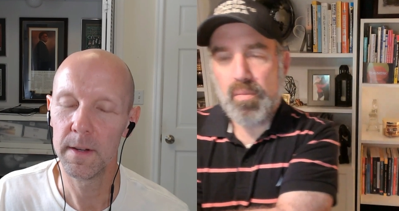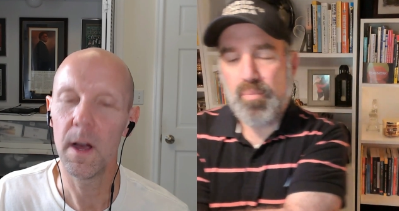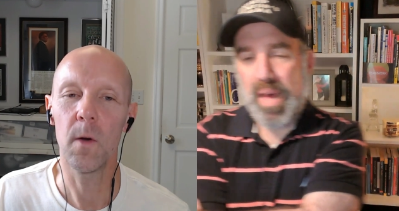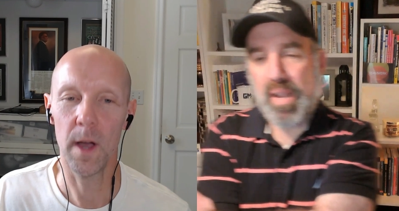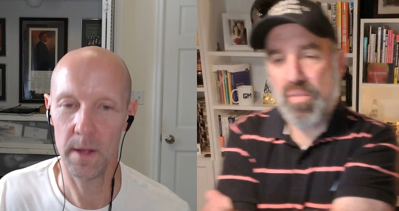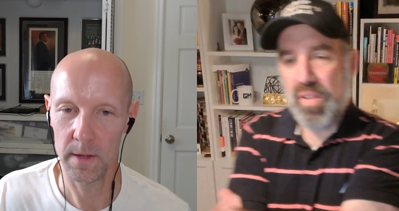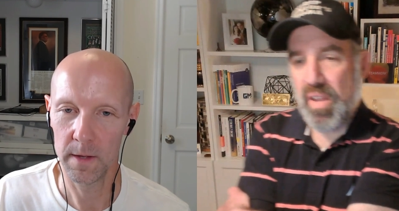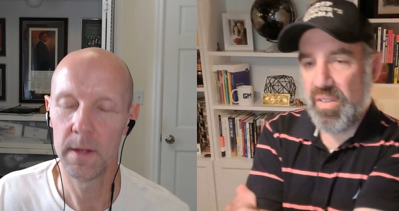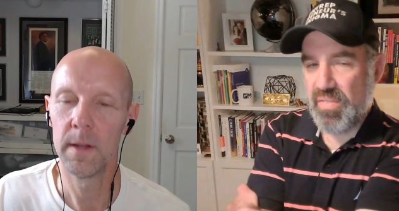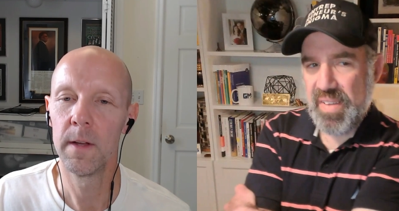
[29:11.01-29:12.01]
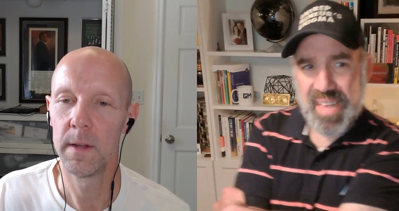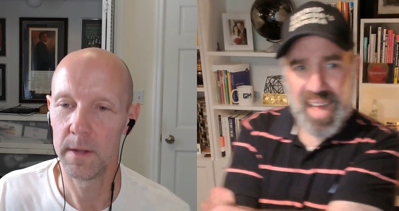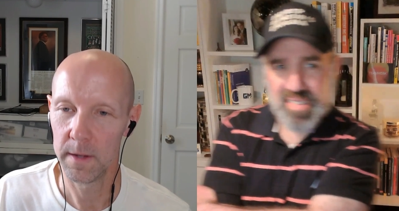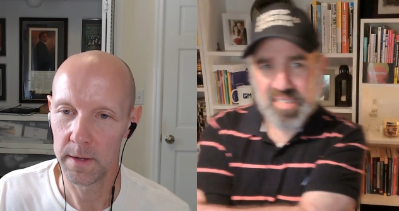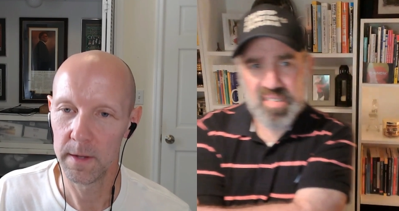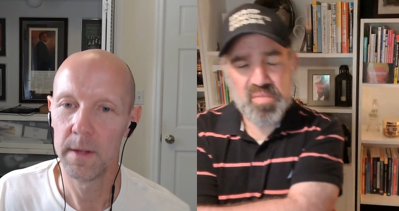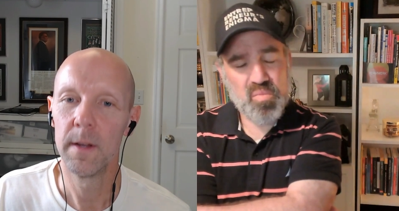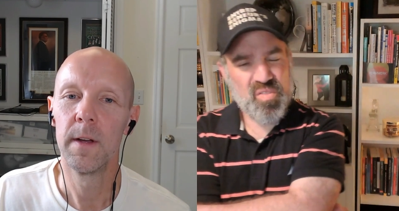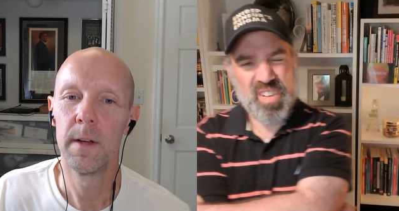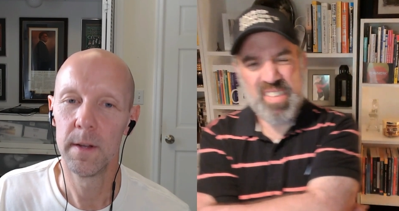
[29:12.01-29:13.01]
Speaker 1: Okay. Ben over there is a fantastic,
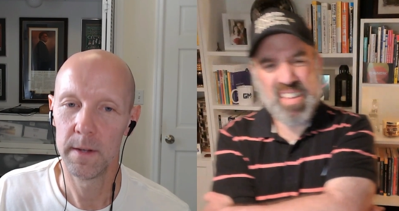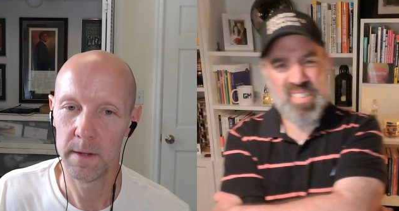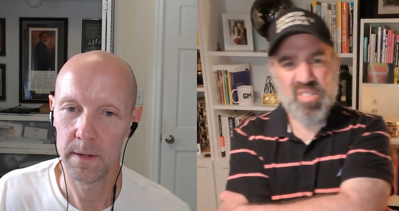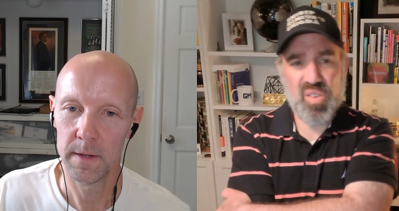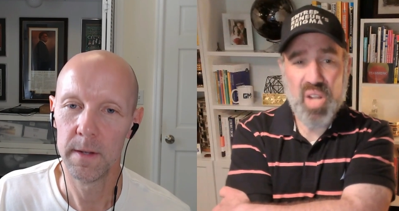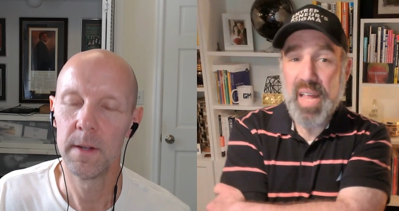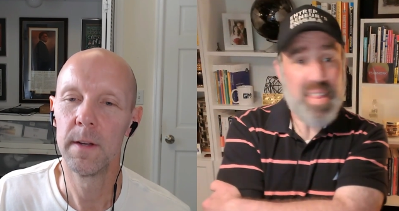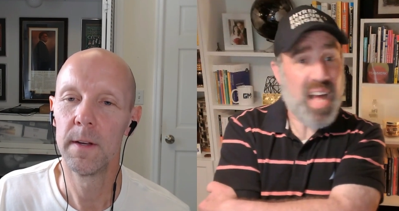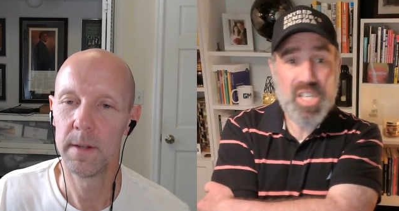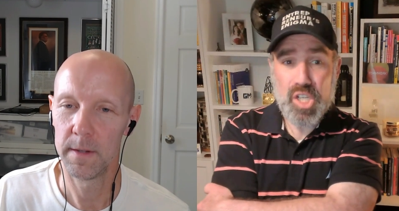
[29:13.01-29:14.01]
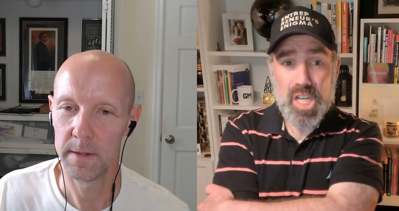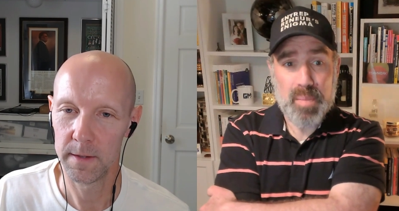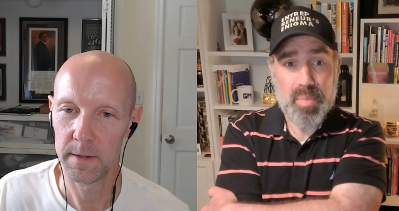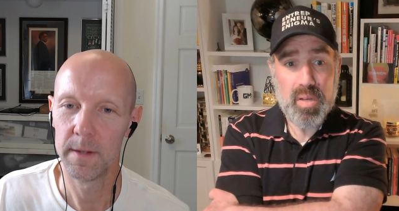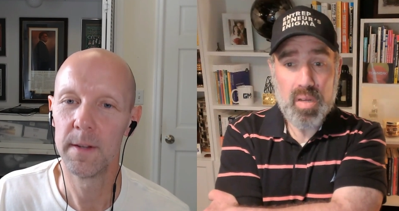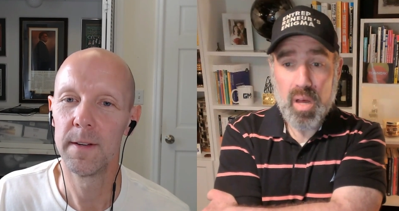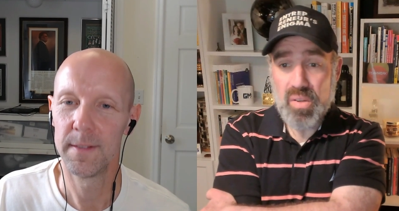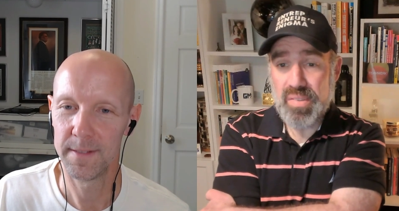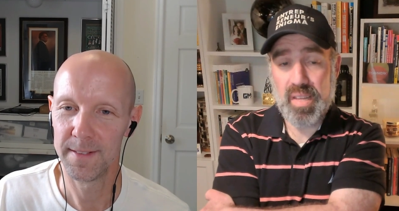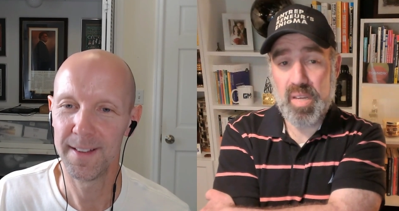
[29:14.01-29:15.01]
fantastic dude. Not cheap
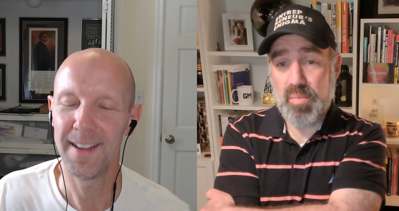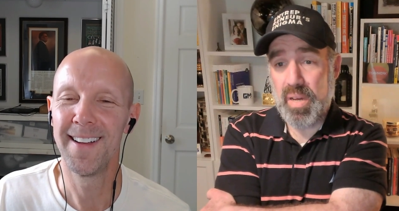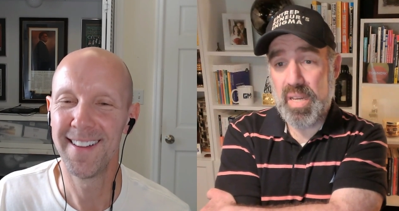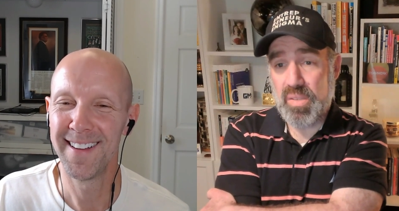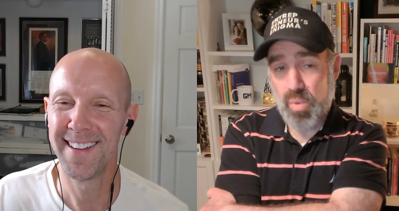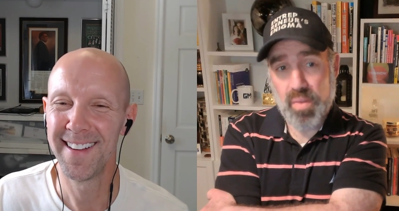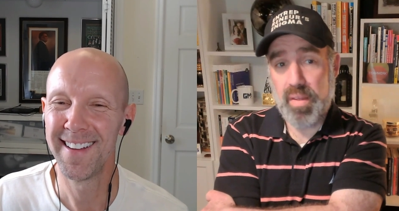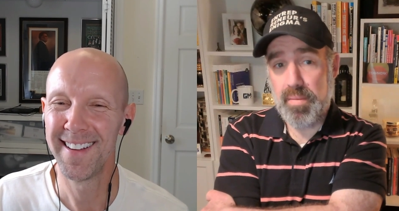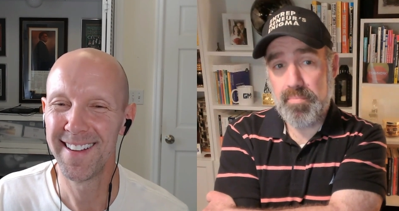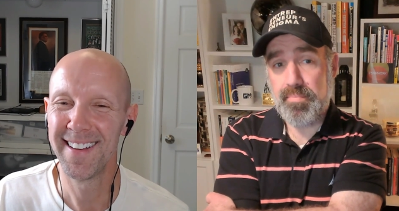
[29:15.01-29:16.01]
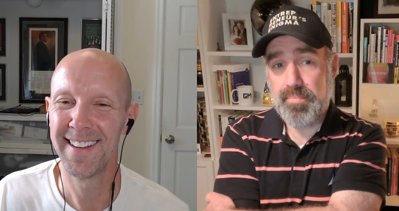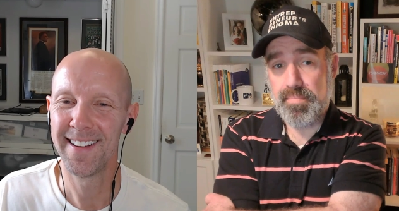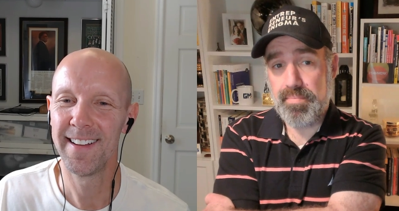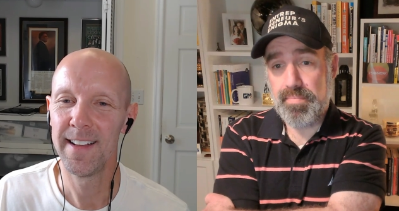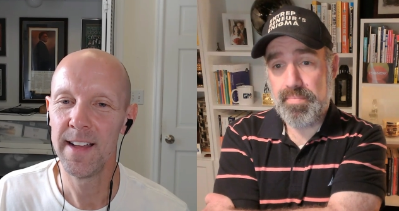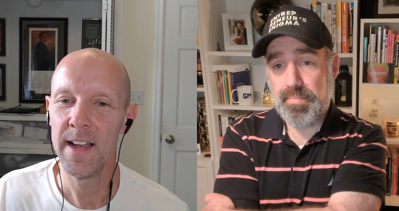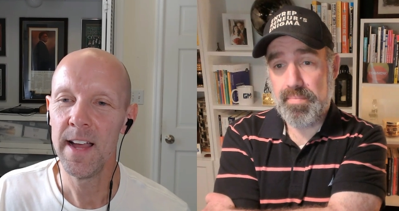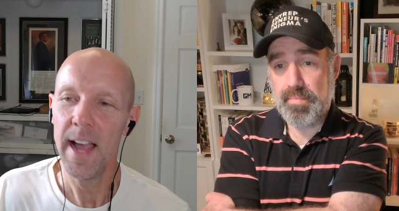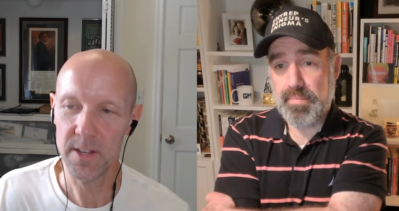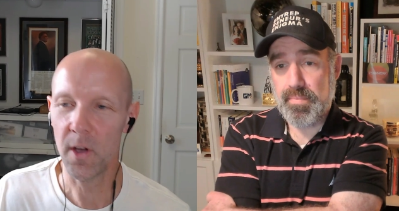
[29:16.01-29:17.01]
hosting, but it's worth it.
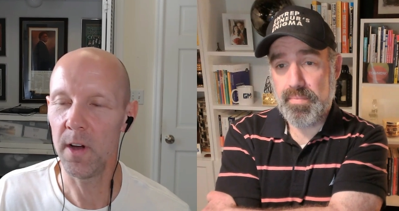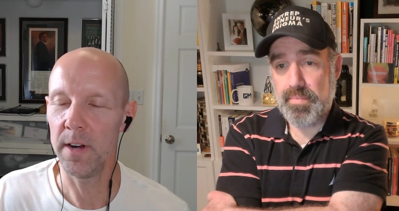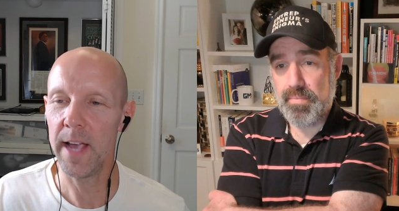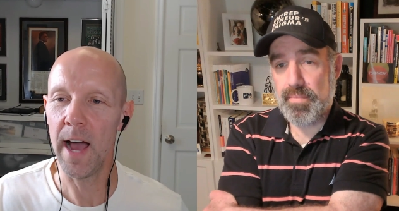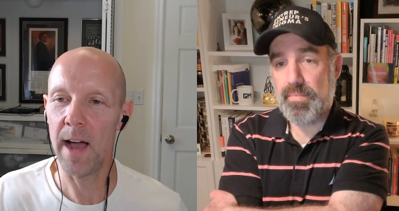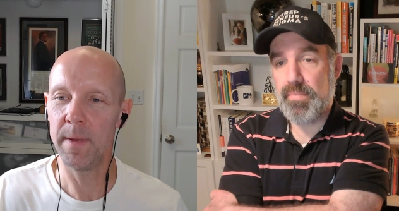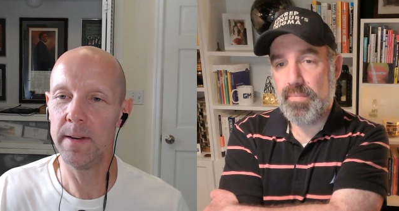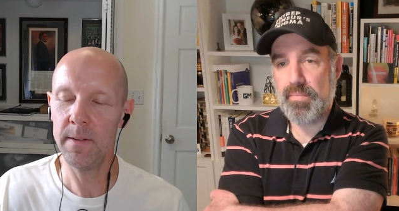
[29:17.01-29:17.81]
Speaker 2: It's good. Yeah, I mean,